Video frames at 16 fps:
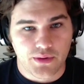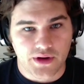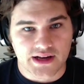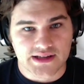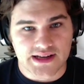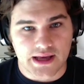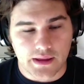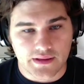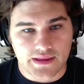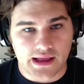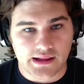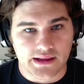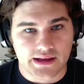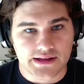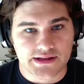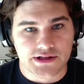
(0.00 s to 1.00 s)
because I think
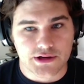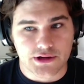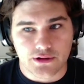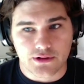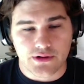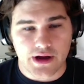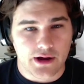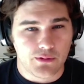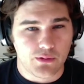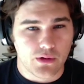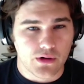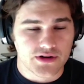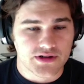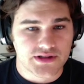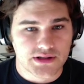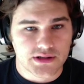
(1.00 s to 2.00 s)
that leads to a
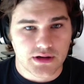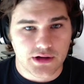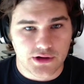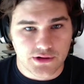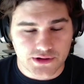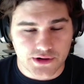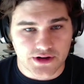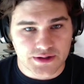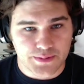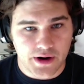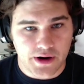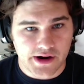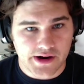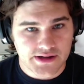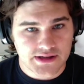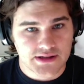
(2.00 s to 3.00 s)
worse user
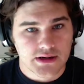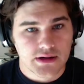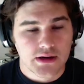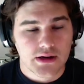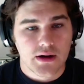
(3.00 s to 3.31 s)
experience.